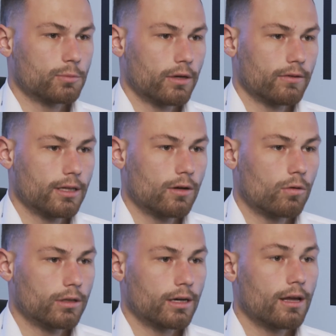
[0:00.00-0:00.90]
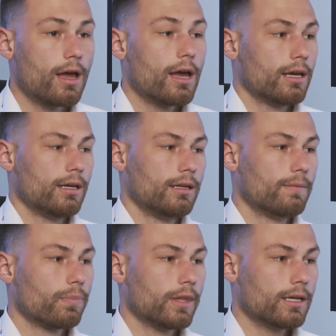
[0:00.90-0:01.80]
I recognized this as a
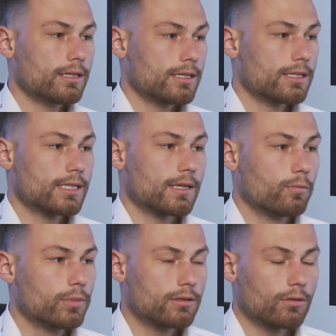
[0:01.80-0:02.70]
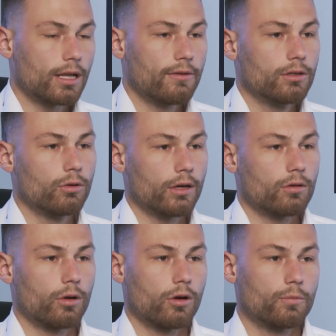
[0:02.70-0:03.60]
new business opportunity and
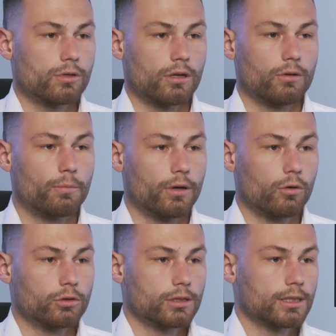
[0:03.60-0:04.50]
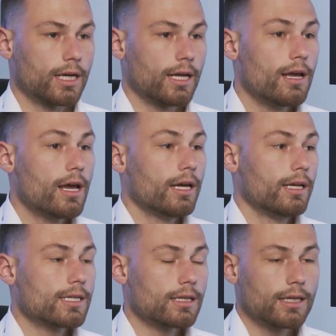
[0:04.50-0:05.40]
used the negative reviews as a
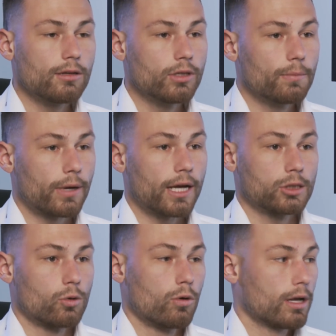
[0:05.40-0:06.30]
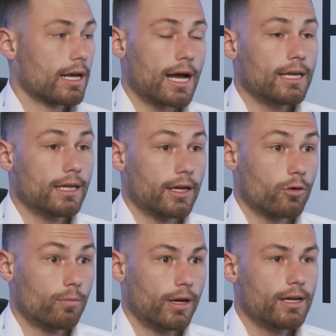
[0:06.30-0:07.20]
starting point for developing a new
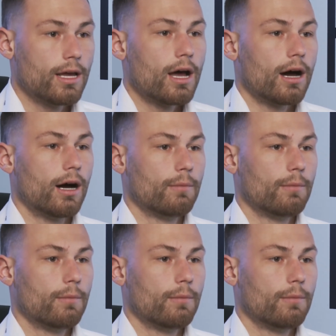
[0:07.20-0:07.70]
product, the S